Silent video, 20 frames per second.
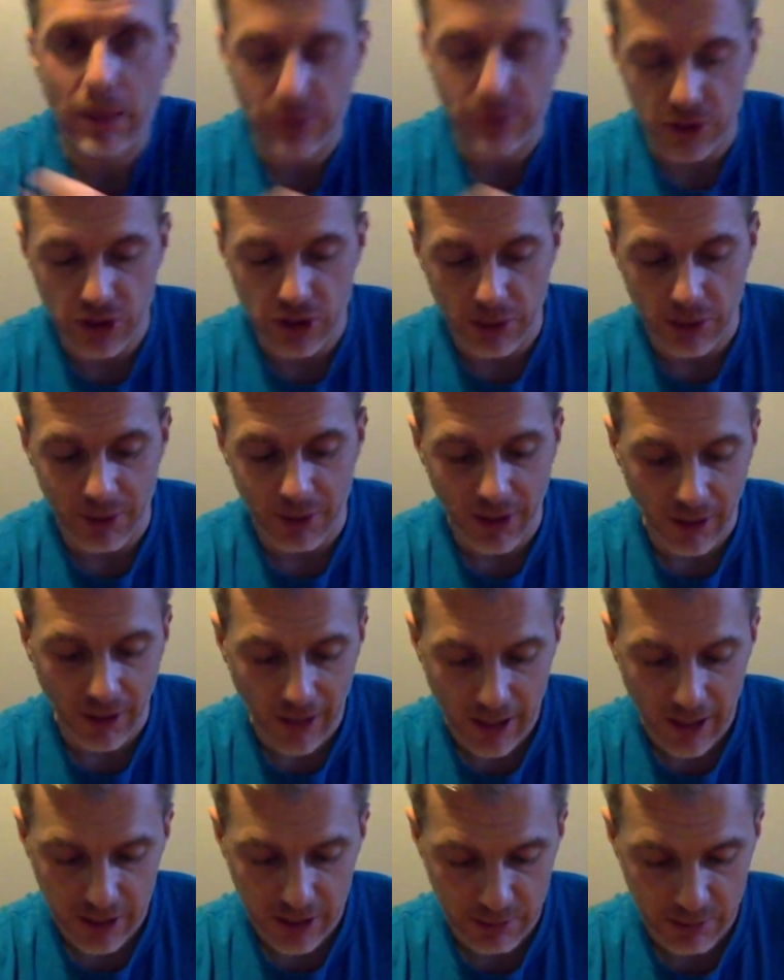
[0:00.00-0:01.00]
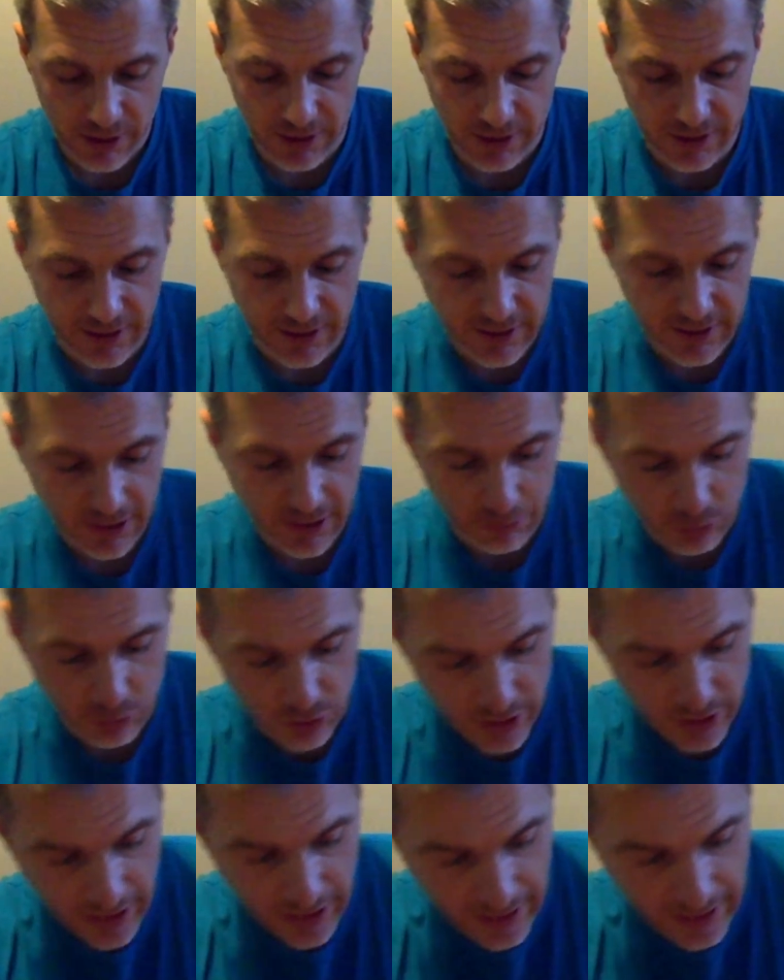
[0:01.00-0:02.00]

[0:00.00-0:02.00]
This is going to be the last bit of detail I'm going to